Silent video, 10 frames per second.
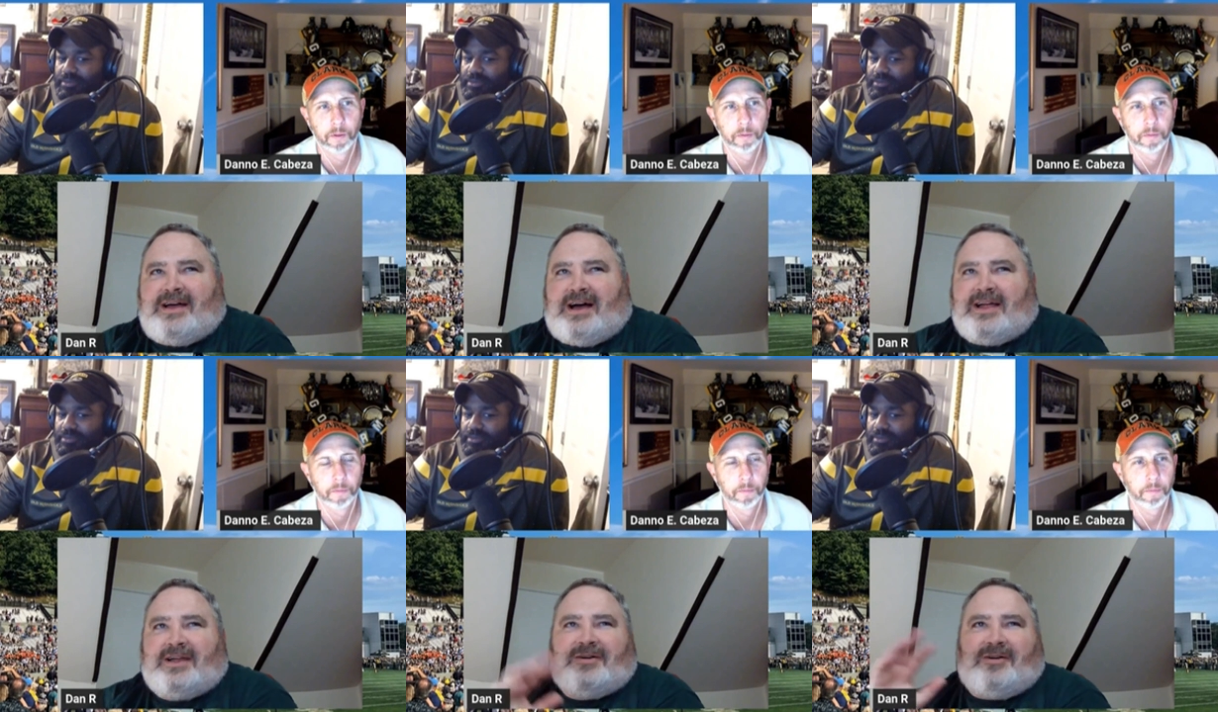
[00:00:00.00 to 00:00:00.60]

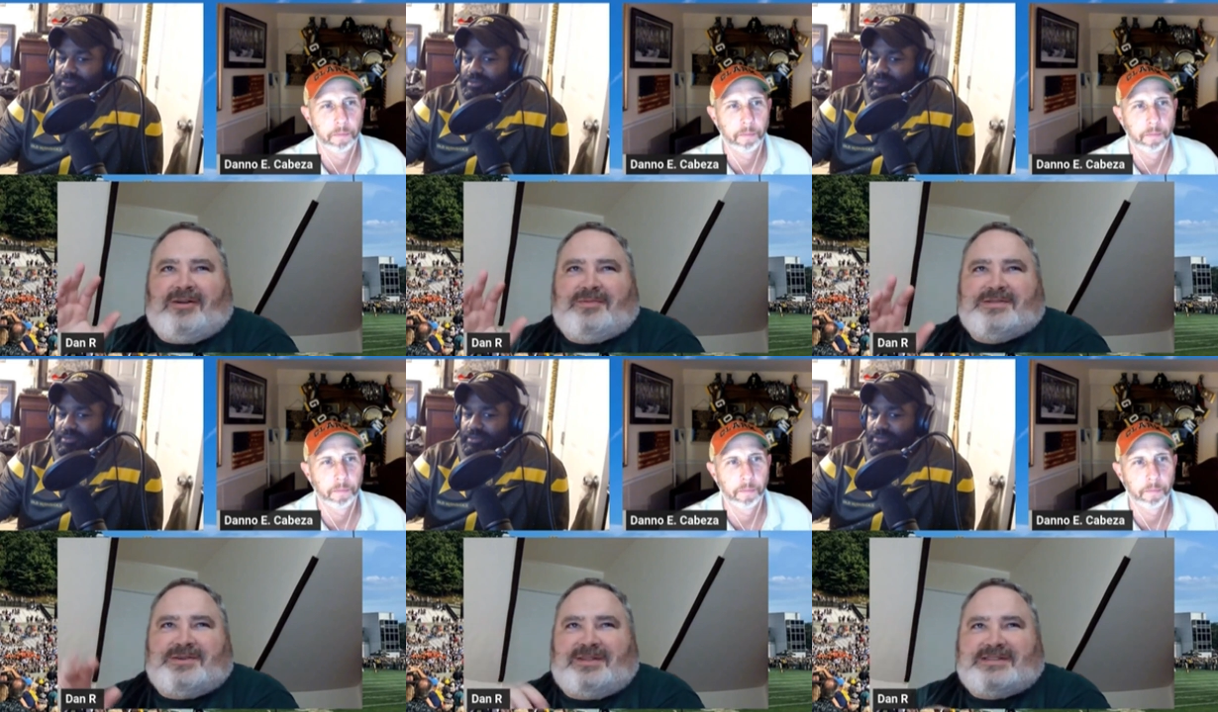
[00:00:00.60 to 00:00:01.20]
Speaker 1: I hear
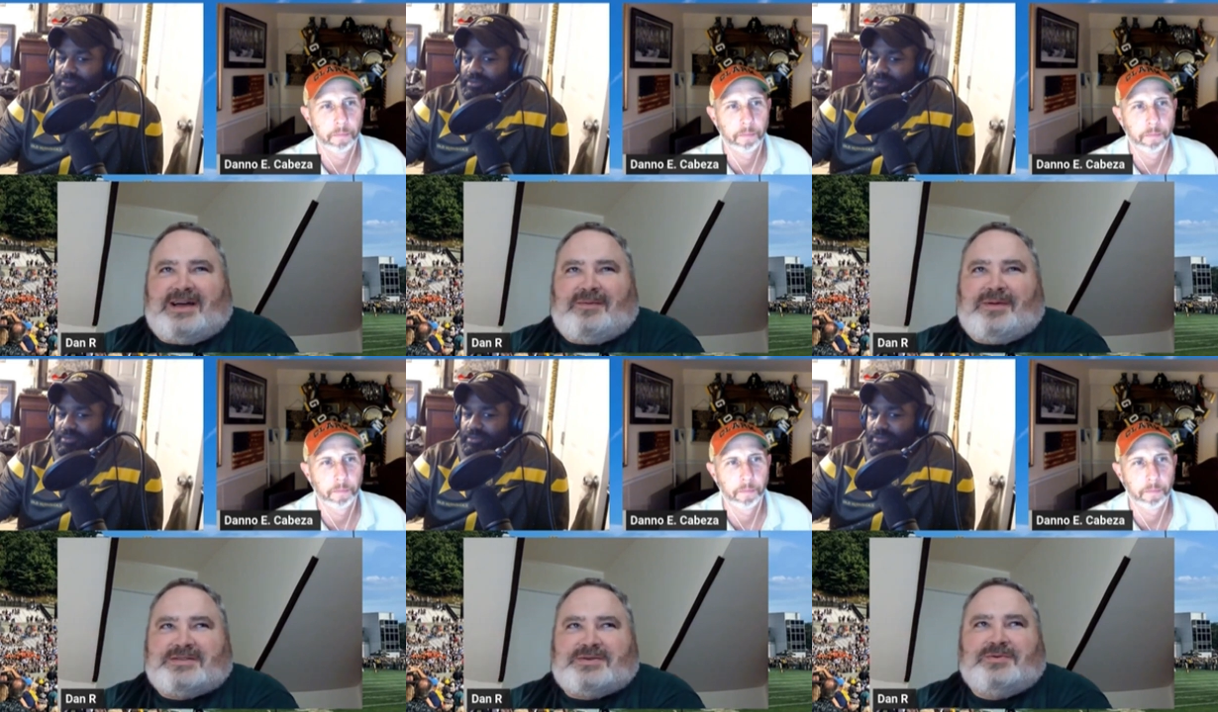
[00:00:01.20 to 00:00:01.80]
arguments all the time
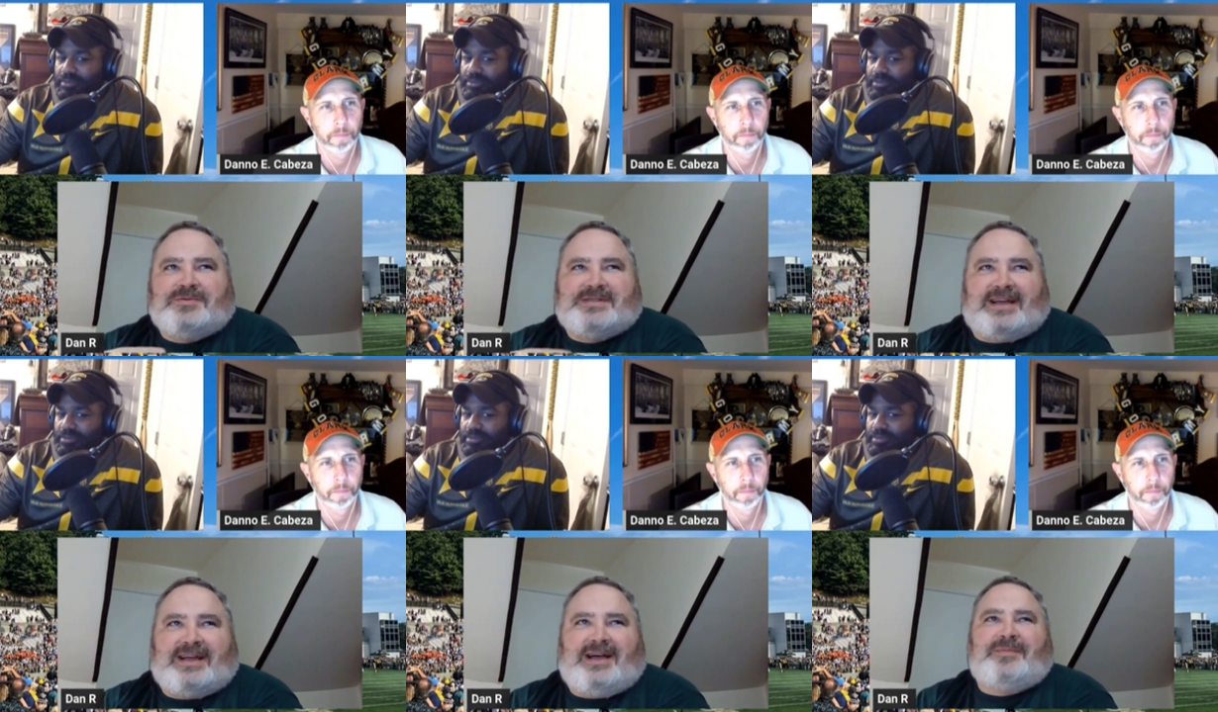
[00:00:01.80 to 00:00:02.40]
about schools that
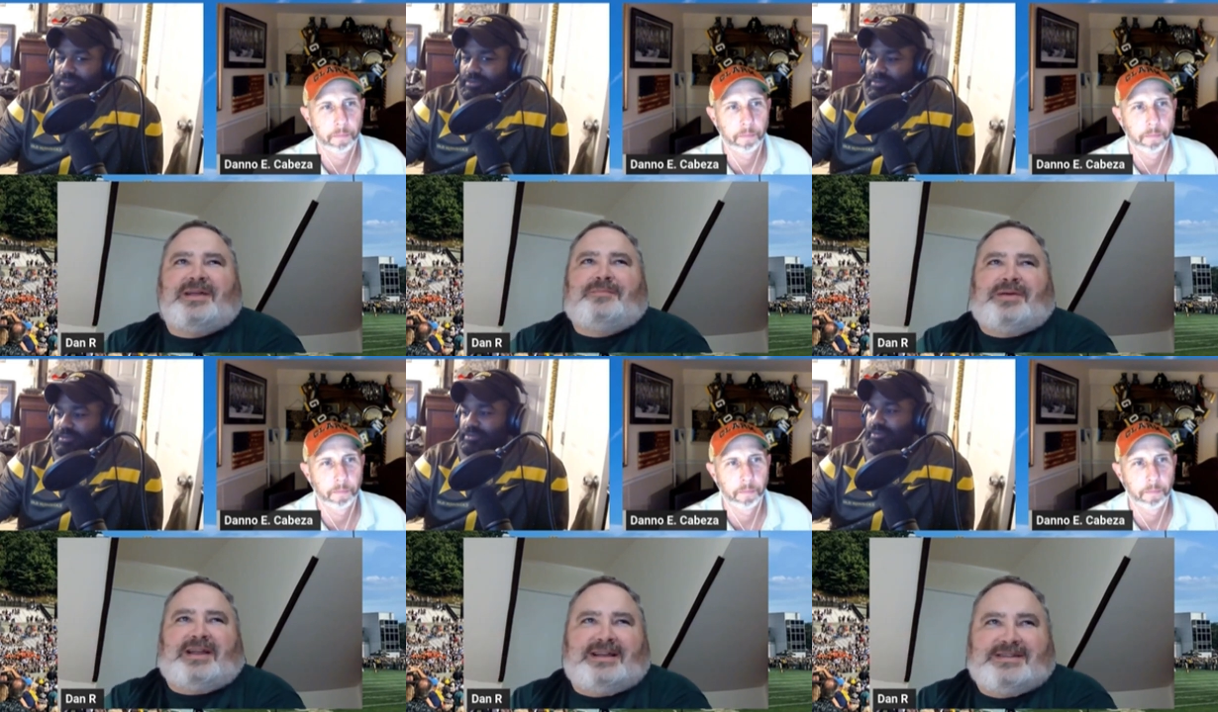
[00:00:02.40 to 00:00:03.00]
could come in and
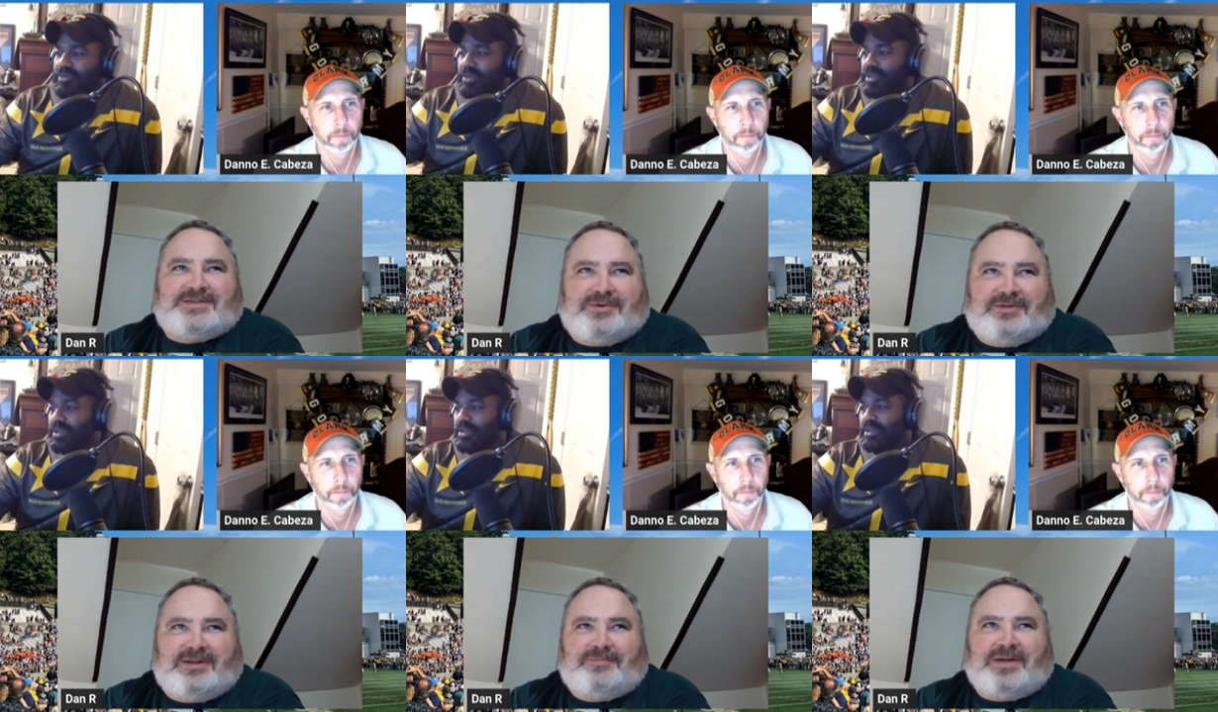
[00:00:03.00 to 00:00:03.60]
beat any
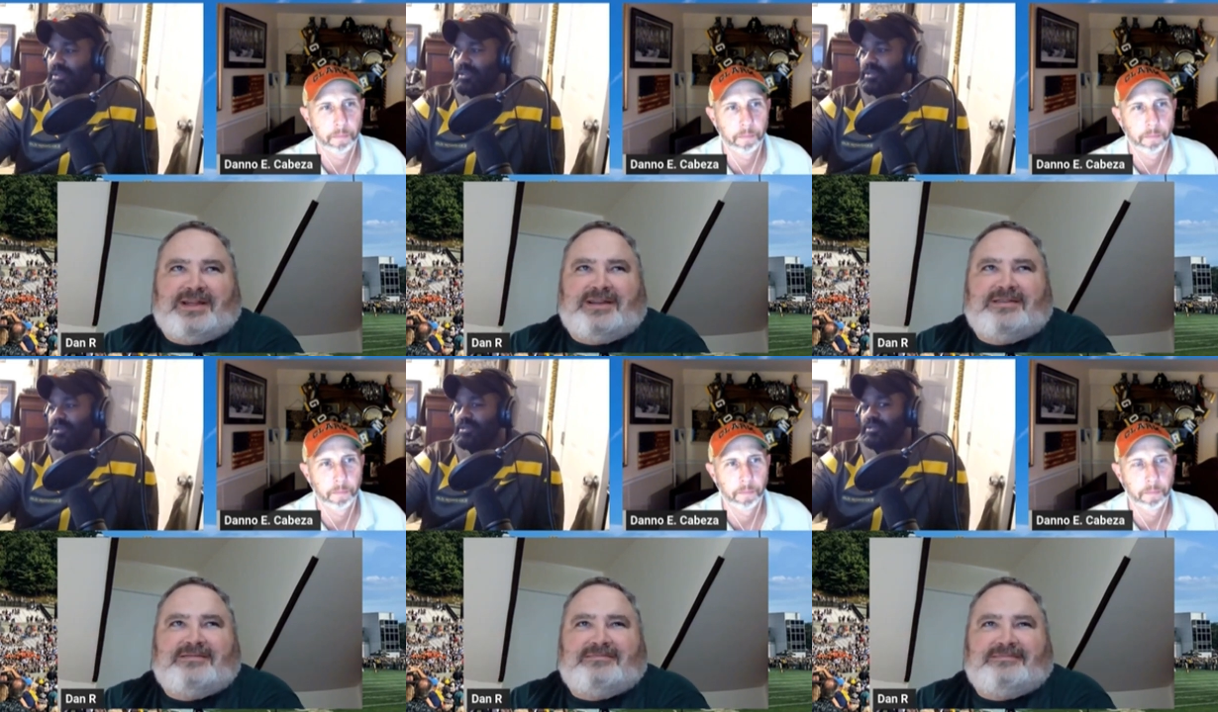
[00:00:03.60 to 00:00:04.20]
school in a big
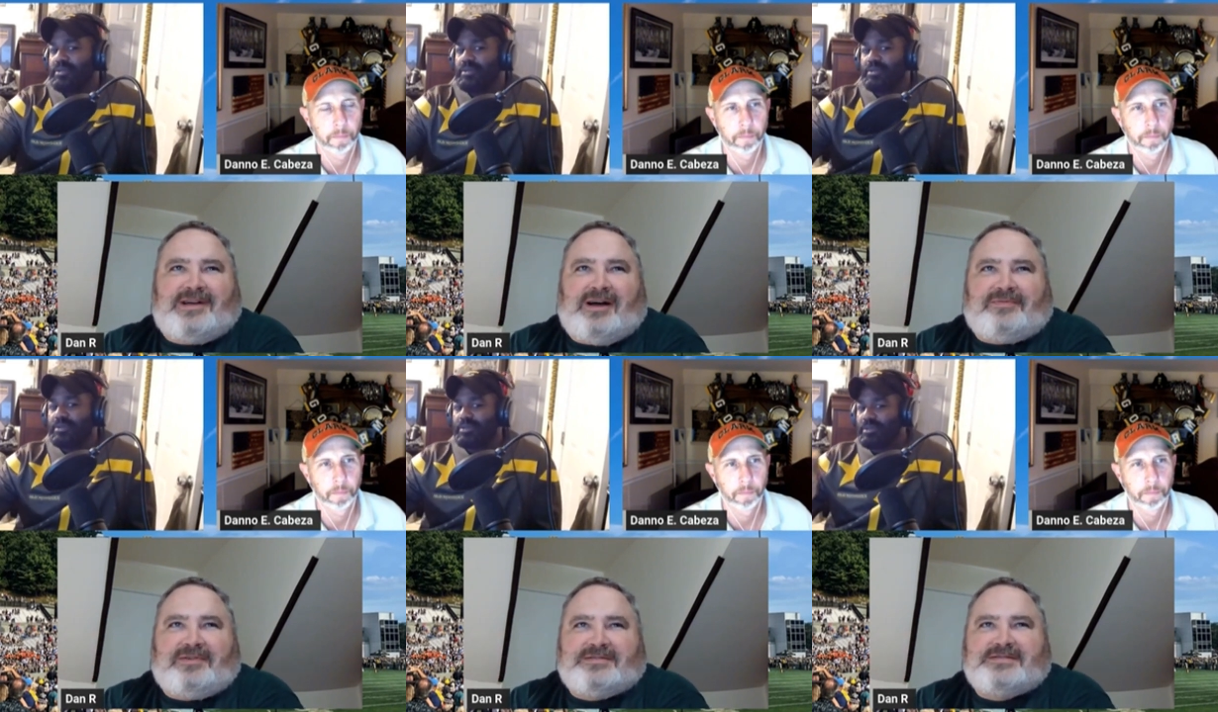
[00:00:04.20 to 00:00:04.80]

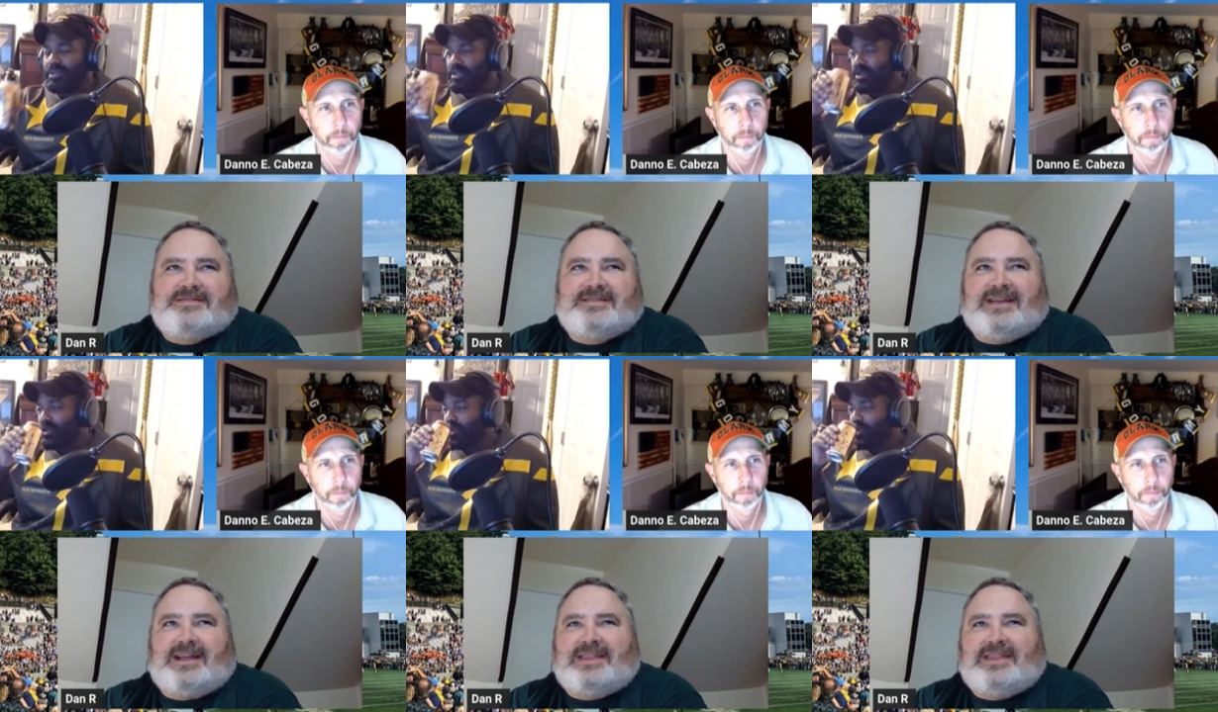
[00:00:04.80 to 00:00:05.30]
conference, and I